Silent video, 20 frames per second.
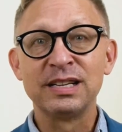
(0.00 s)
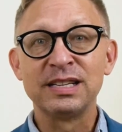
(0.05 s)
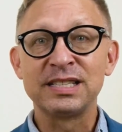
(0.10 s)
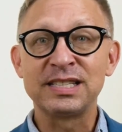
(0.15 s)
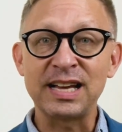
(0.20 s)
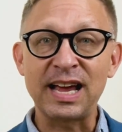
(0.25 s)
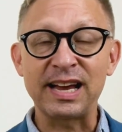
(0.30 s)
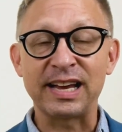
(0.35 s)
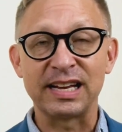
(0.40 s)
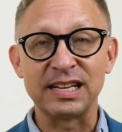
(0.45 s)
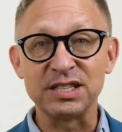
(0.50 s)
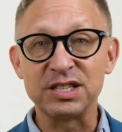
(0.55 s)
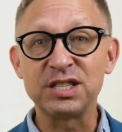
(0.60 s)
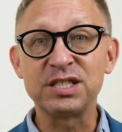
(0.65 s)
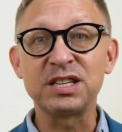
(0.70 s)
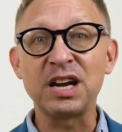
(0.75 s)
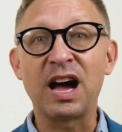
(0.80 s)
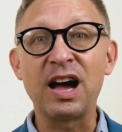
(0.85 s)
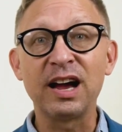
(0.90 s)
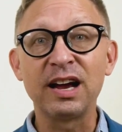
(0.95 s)
Second,
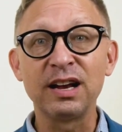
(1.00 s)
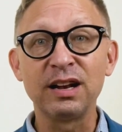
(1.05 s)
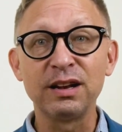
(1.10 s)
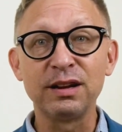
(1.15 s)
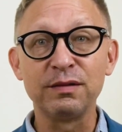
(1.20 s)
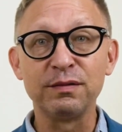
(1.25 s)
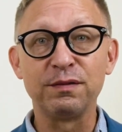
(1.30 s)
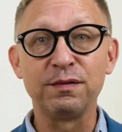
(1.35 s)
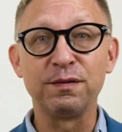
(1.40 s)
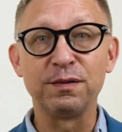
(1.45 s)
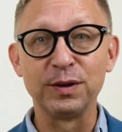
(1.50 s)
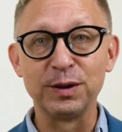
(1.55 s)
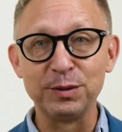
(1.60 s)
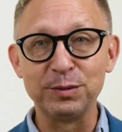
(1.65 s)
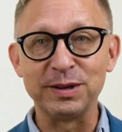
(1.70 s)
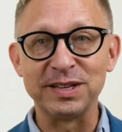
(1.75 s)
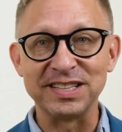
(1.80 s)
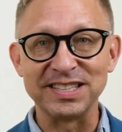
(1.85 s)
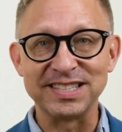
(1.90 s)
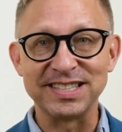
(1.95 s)
style and
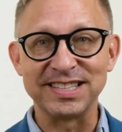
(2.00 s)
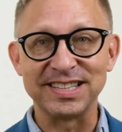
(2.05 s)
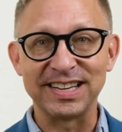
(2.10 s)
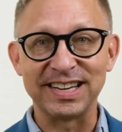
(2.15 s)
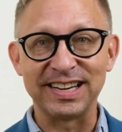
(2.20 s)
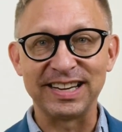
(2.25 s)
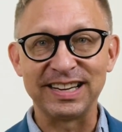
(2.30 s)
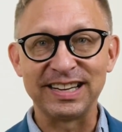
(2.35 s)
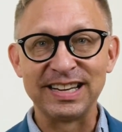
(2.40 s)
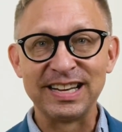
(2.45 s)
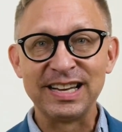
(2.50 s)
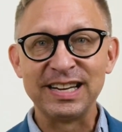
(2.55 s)
fluency.